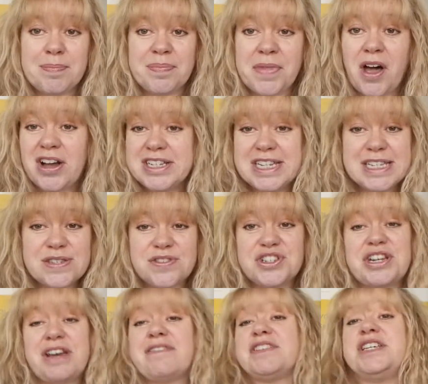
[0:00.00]
ideas for
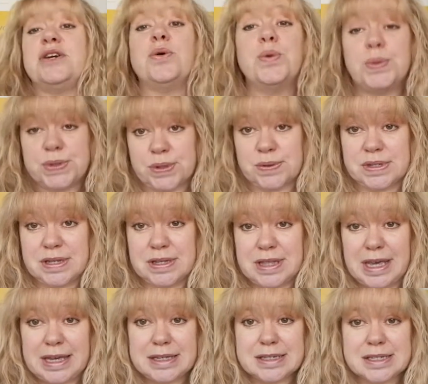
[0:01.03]
charity, all sorts of
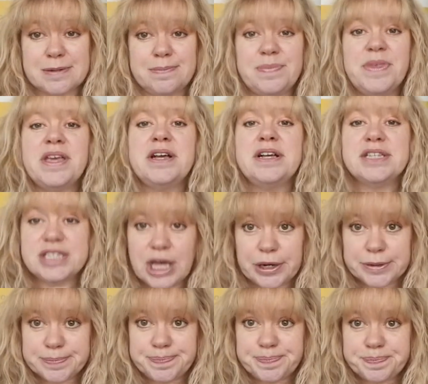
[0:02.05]
things. So,
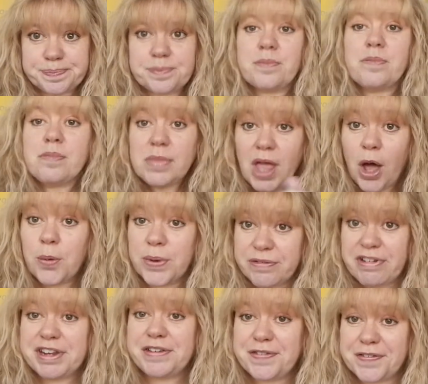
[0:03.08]
are we
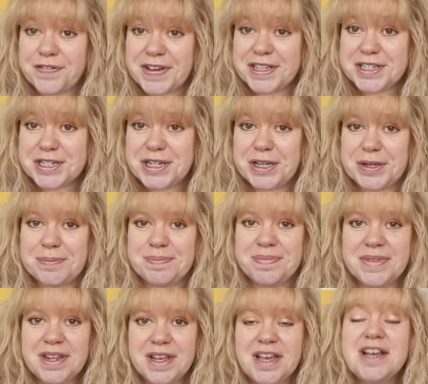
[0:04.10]
ready for phase 2?
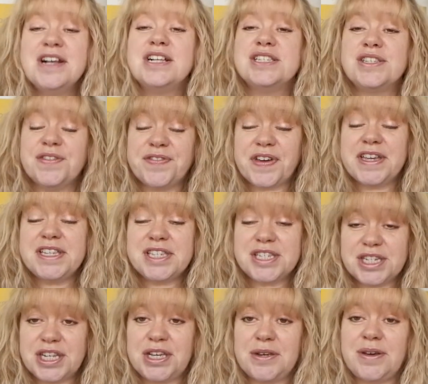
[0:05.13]
So phase
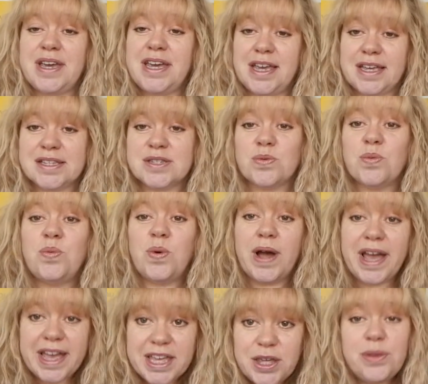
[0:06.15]
2 is
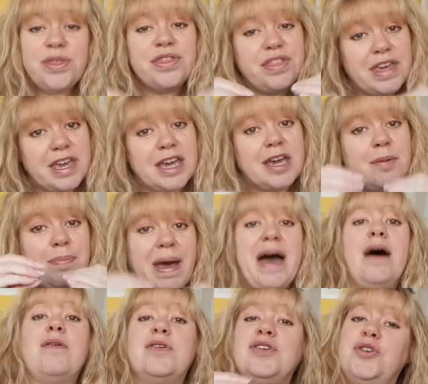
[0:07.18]
where you think
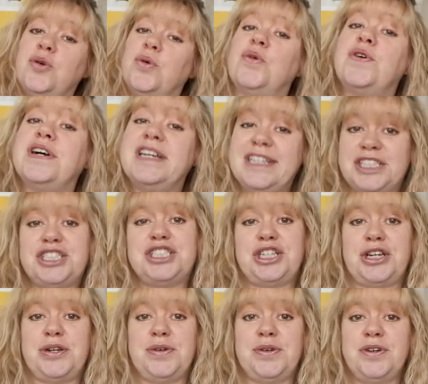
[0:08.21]
about your
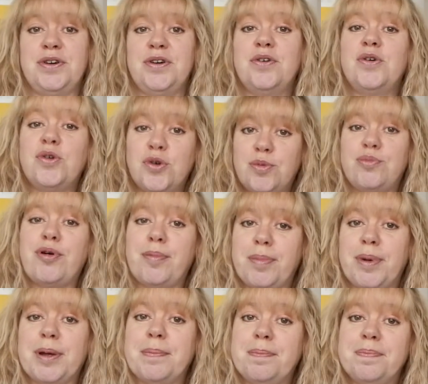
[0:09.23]
issue or
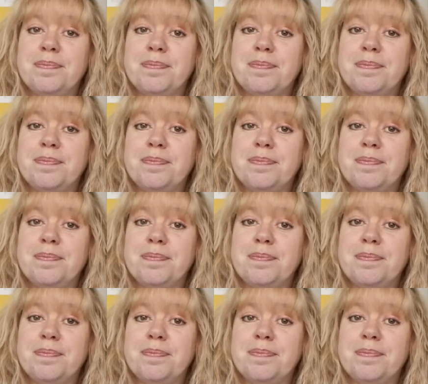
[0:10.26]
problem,